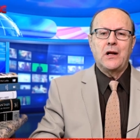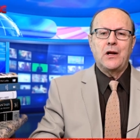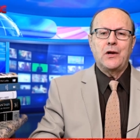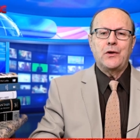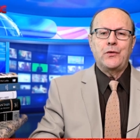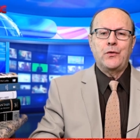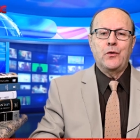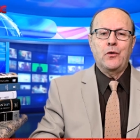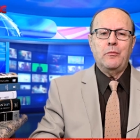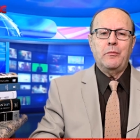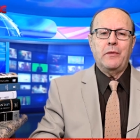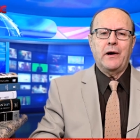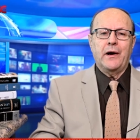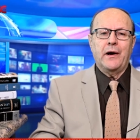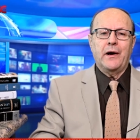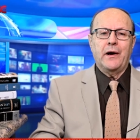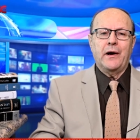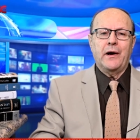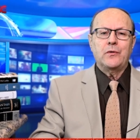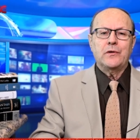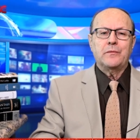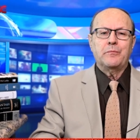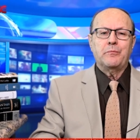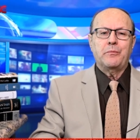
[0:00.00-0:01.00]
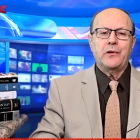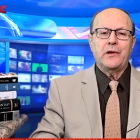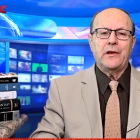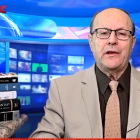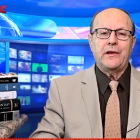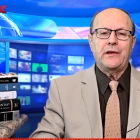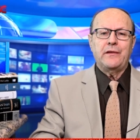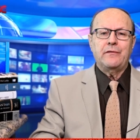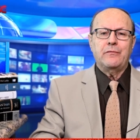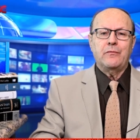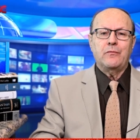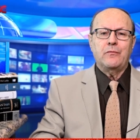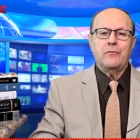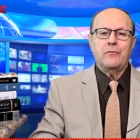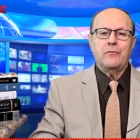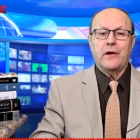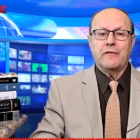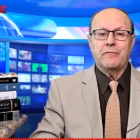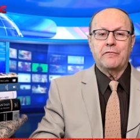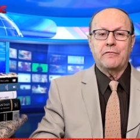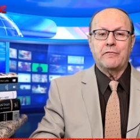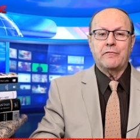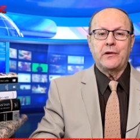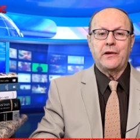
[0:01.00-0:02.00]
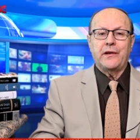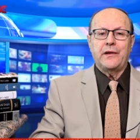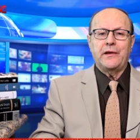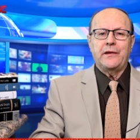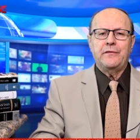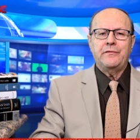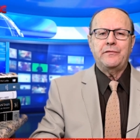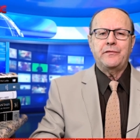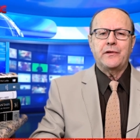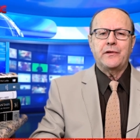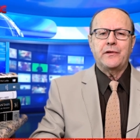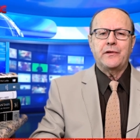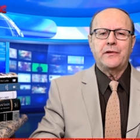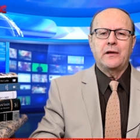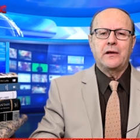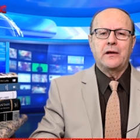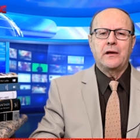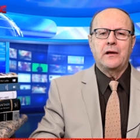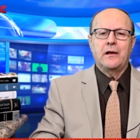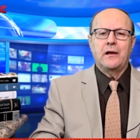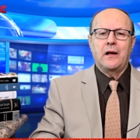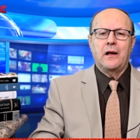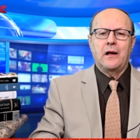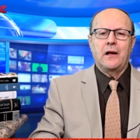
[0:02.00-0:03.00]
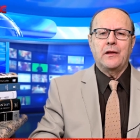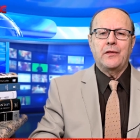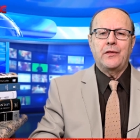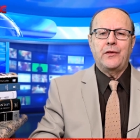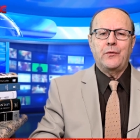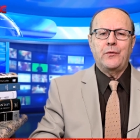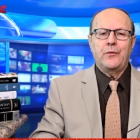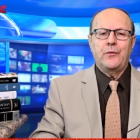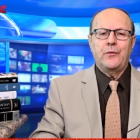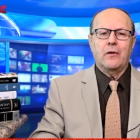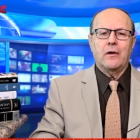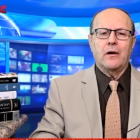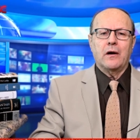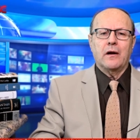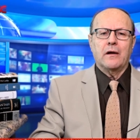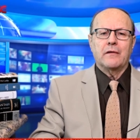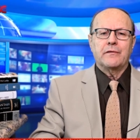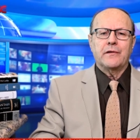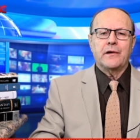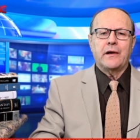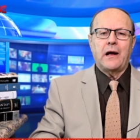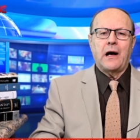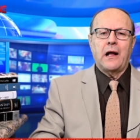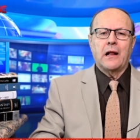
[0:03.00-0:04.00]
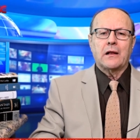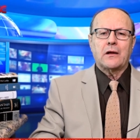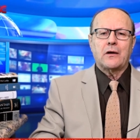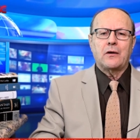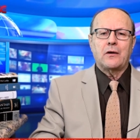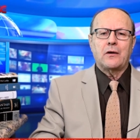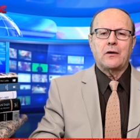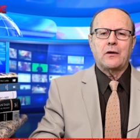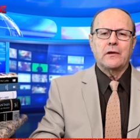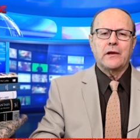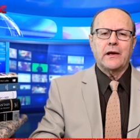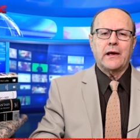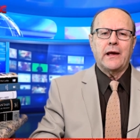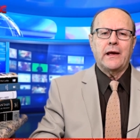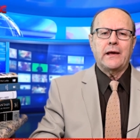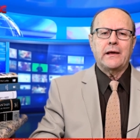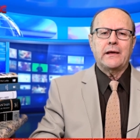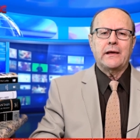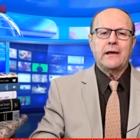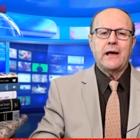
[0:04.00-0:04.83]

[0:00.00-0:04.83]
Nobody would believe, would have believed, the word of an alcoholic and